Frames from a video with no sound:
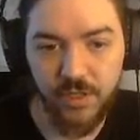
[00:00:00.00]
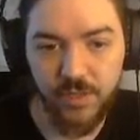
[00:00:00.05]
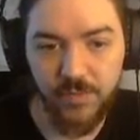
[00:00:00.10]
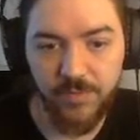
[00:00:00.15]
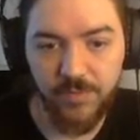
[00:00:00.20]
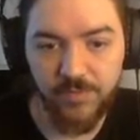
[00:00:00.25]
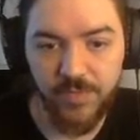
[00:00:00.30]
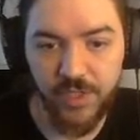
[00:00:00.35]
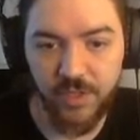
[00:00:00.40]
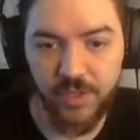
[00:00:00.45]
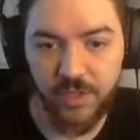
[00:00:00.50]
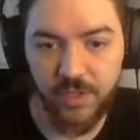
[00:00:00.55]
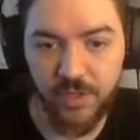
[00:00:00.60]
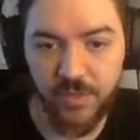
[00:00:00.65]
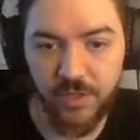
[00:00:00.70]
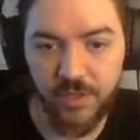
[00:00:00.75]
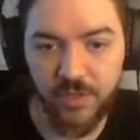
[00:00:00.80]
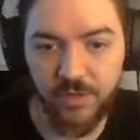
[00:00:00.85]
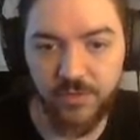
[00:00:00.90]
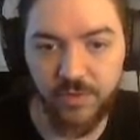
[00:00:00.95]
You're going to
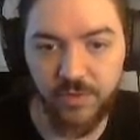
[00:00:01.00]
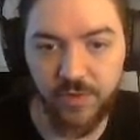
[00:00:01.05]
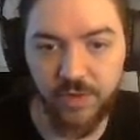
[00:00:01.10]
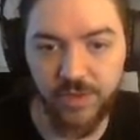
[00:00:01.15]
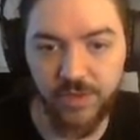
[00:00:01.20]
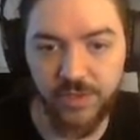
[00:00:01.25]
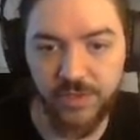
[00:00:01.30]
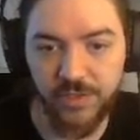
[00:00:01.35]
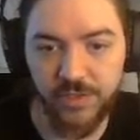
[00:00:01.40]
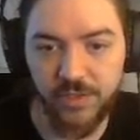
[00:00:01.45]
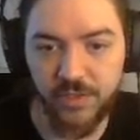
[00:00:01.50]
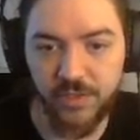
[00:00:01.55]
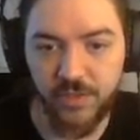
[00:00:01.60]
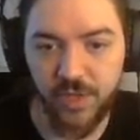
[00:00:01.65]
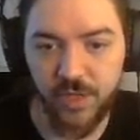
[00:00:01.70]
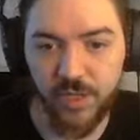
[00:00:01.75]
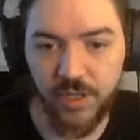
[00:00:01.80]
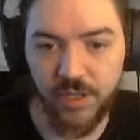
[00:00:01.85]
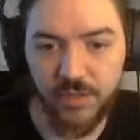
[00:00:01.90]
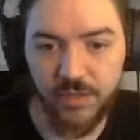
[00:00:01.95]
want to avoid this as
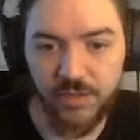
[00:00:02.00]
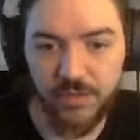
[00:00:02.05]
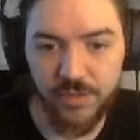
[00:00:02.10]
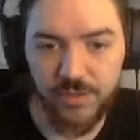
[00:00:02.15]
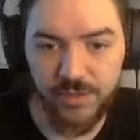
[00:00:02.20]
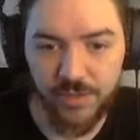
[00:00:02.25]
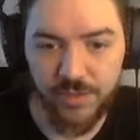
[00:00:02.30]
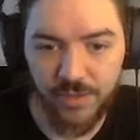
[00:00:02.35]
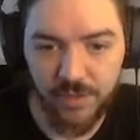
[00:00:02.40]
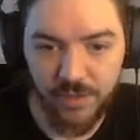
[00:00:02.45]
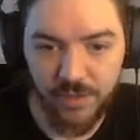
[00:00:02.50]
well. Let's see.